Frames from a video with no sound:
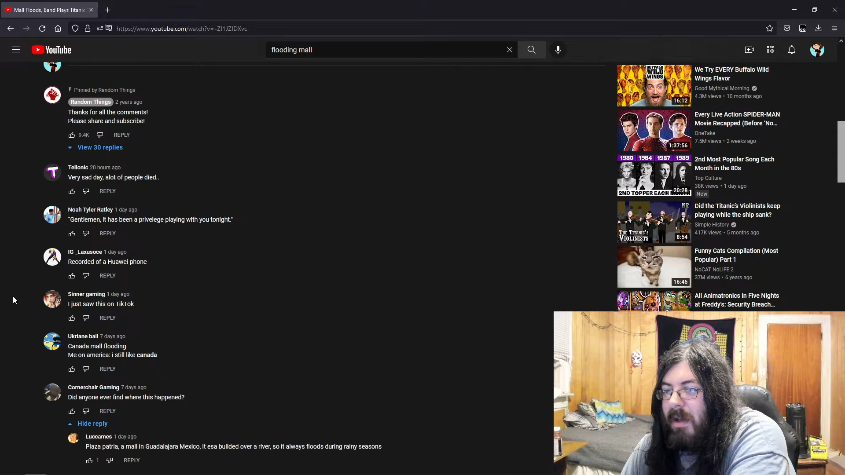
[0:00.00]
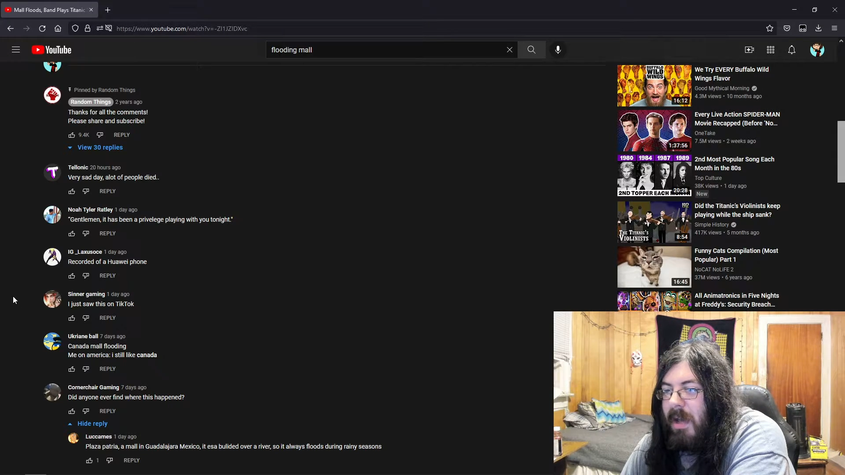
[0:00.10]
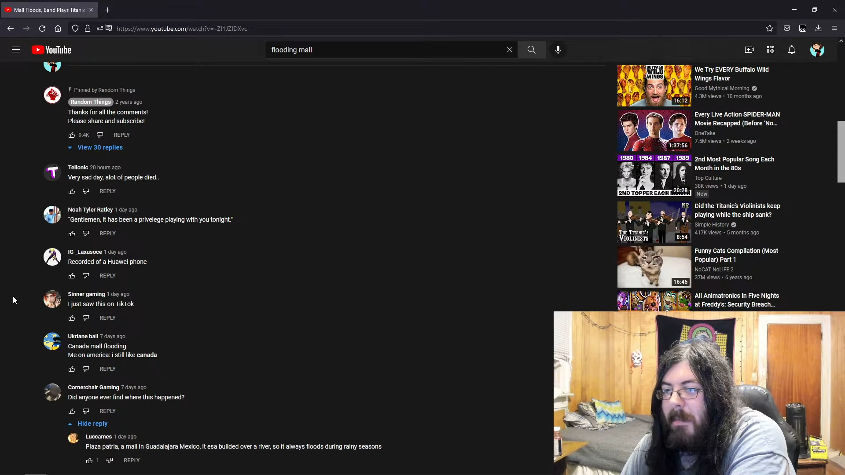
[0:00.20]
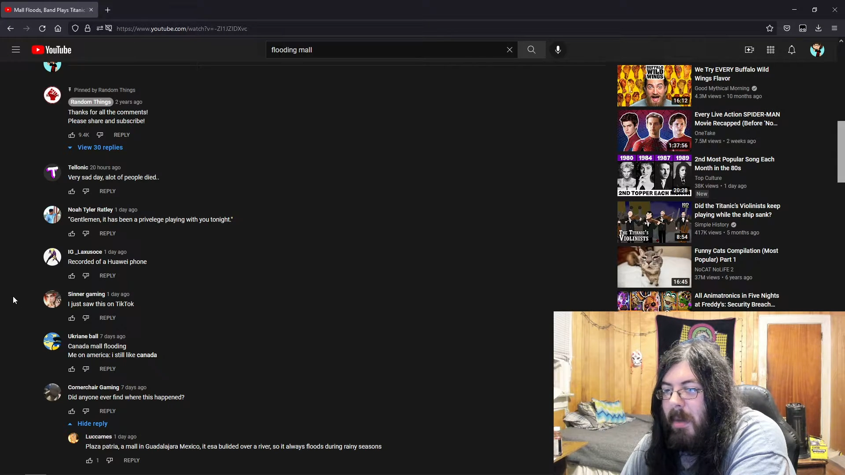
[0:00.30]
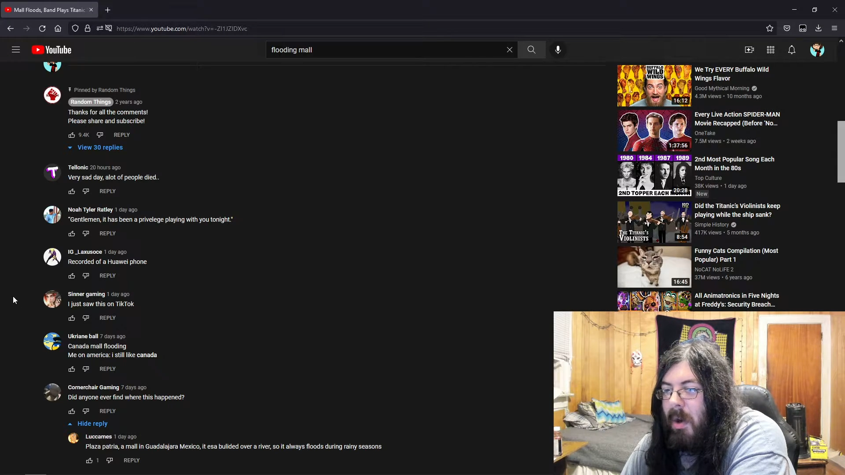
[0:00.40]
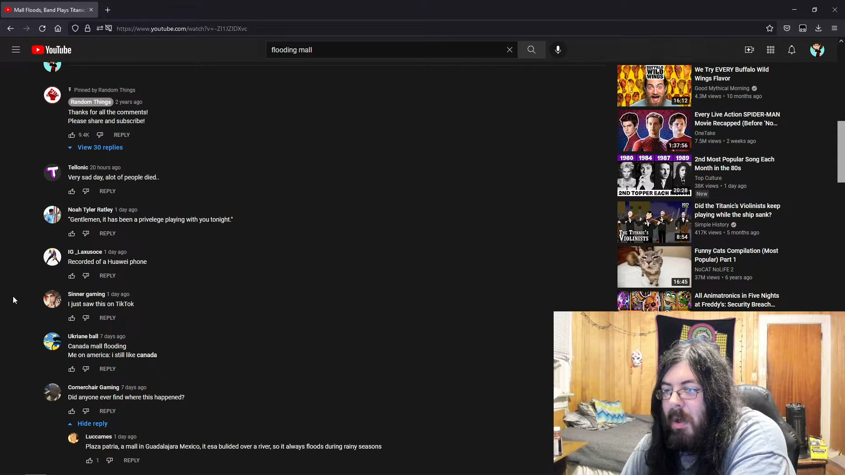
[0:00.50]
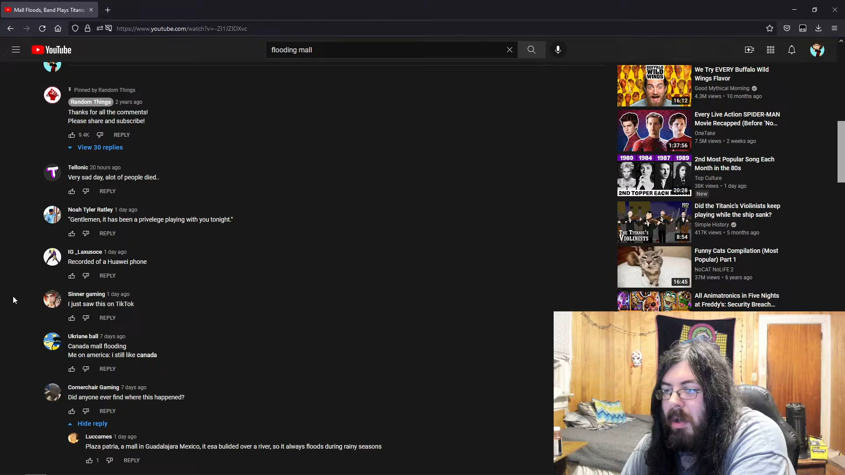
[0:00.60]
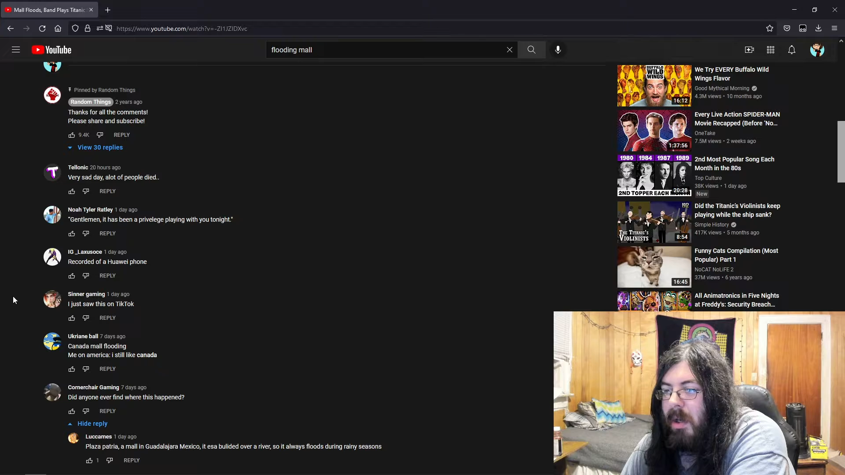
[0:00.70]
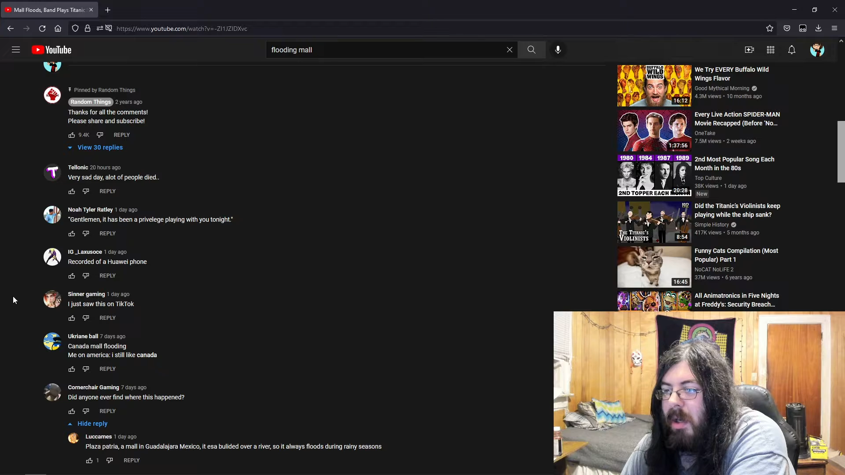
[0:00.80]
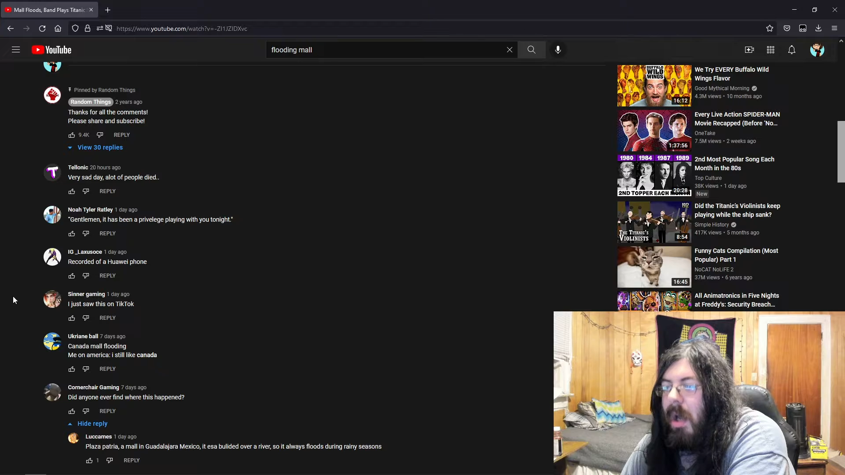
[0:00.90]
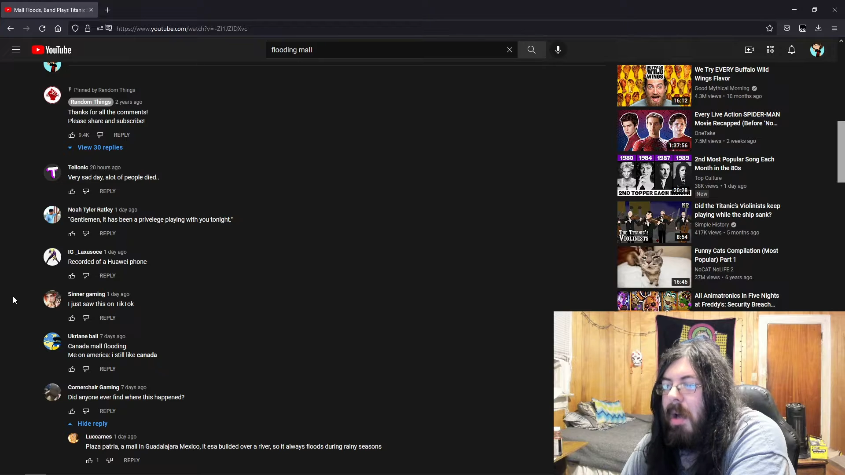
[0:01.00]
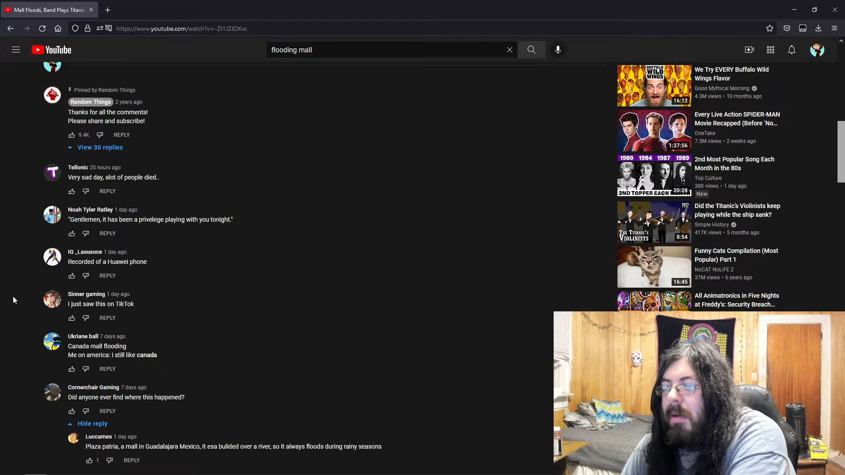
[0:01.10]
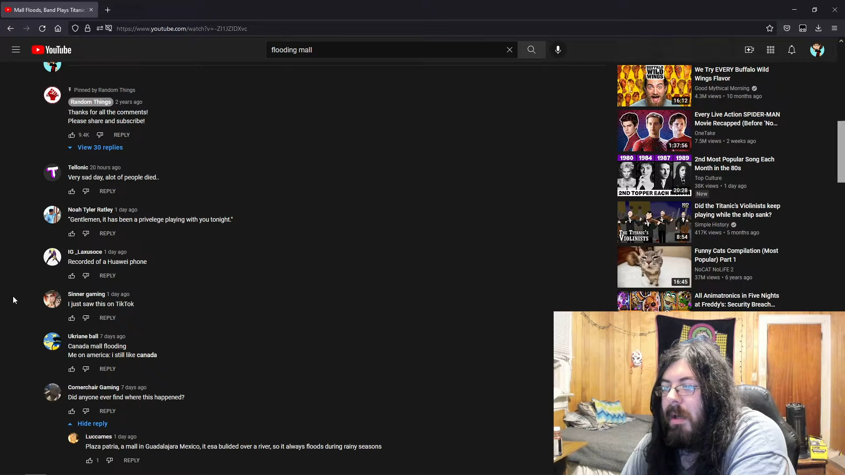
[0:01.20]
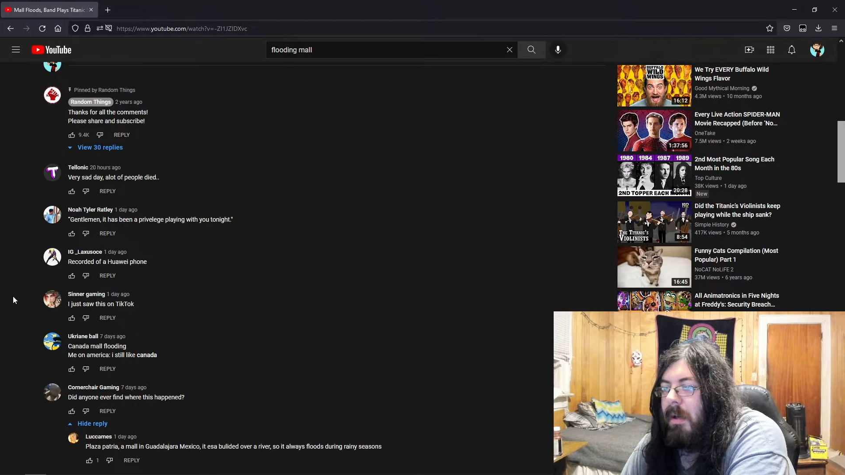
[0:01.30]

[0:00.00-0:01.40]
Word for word: a mall in, oh, okay.